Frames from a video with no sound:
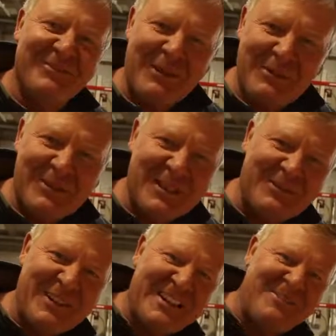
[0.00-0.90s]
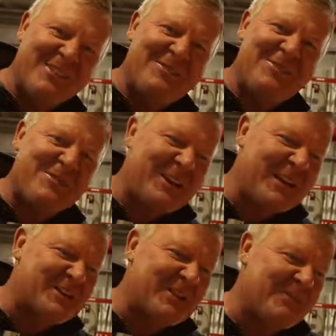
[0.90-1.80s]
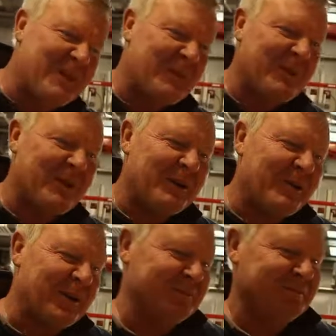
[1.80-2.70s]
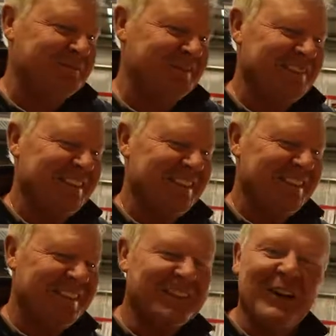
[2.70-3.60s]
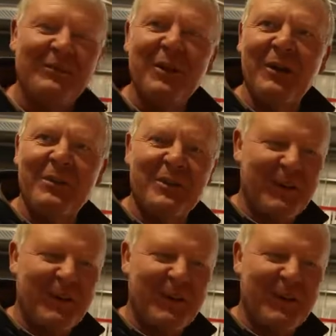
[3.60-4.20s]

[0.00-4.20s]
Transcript: People tell me that my woodworking's crap, they'll be quite right. Because I'm not the